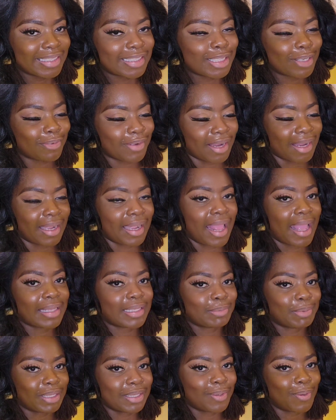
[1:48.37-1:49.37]
to
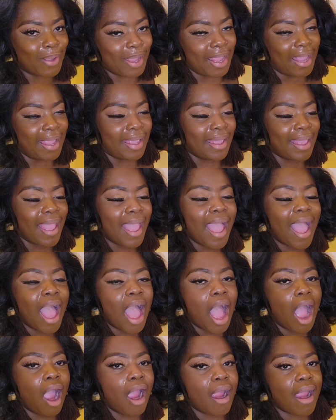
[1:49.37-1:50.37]
recognize me. Okay.
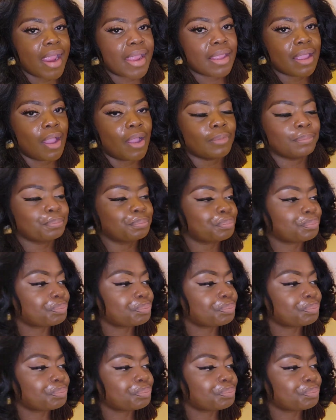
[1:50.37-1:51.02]
All right, y'all.